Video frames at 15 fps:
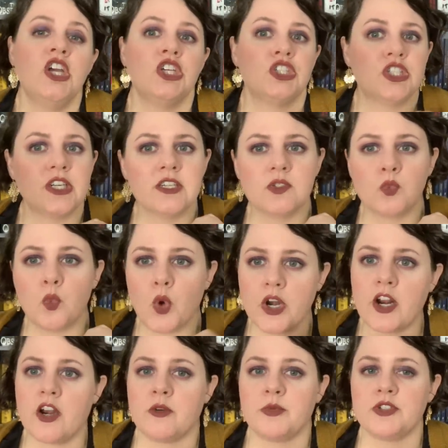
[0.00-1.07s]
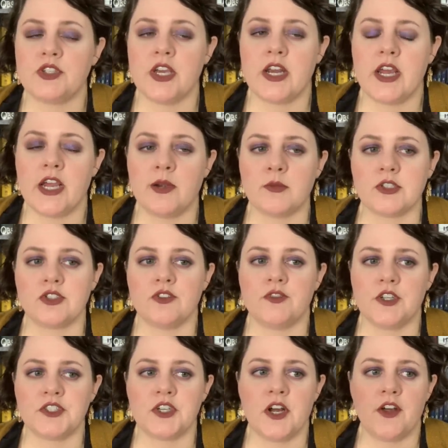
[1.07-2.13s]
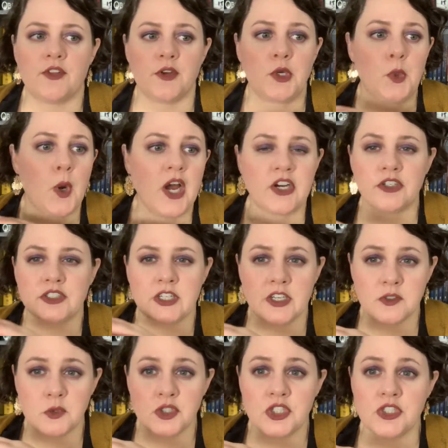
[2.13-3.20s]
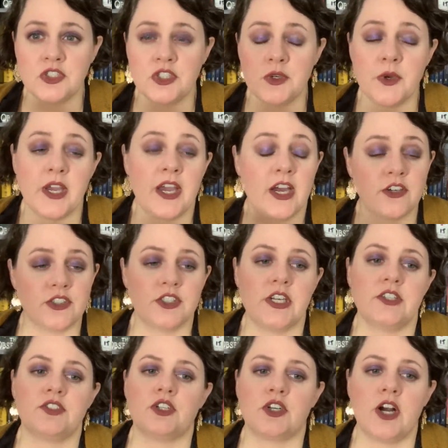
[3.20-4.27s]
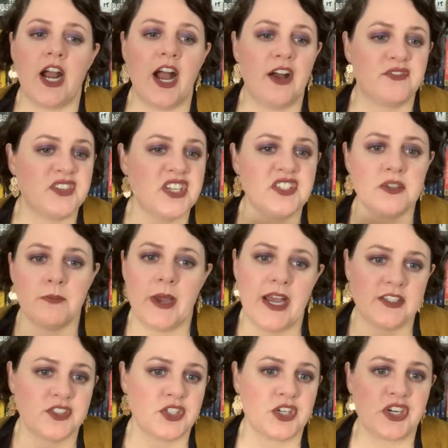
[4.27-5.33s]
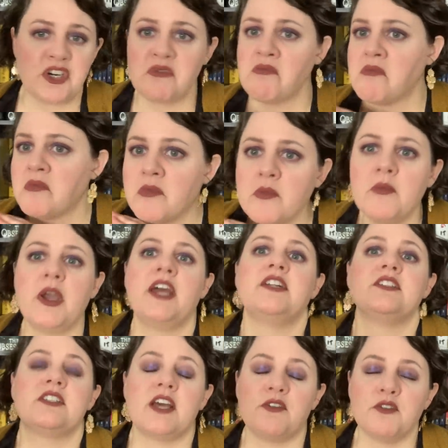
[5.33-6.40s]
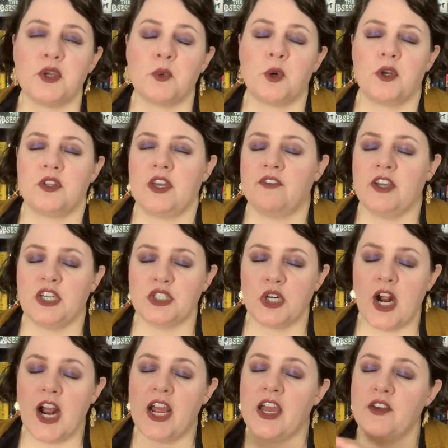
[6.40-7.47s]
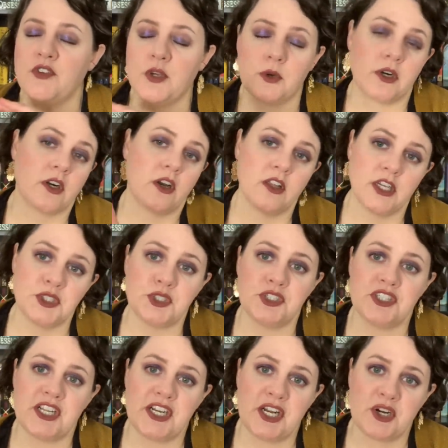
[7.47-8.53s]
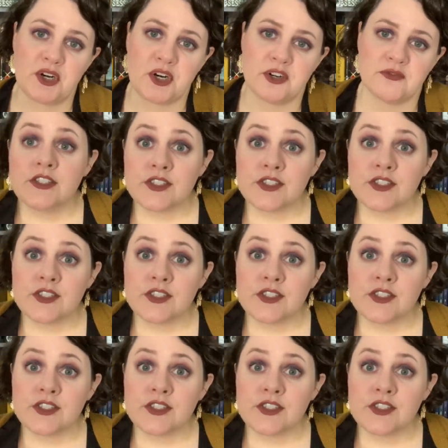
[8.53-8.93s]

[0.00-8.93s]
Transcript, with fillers: She is 100% a commercial fiction author who understands what she's doing, understands her craft, is a master and is definitely worth giving a try if you are at all interested in her.